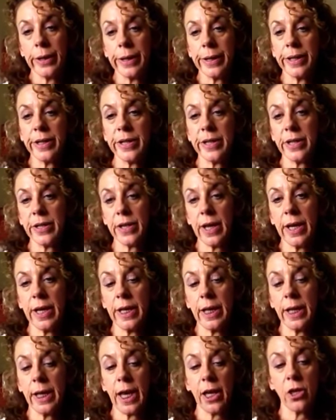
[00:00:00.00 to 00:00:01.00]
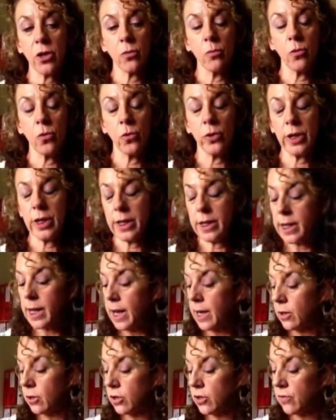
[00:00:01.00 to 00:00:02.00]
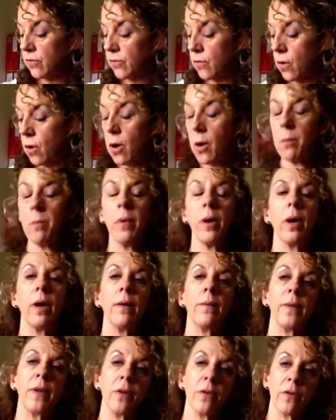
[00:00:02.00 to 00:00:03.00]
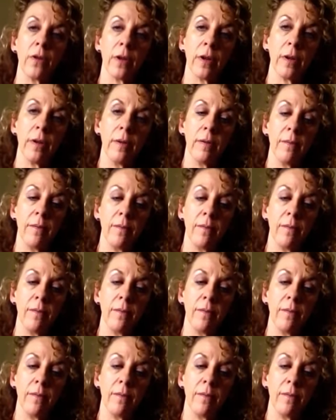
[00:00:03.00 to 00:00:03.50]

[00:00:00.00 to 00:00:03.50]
and as I say, you can get some more details from the other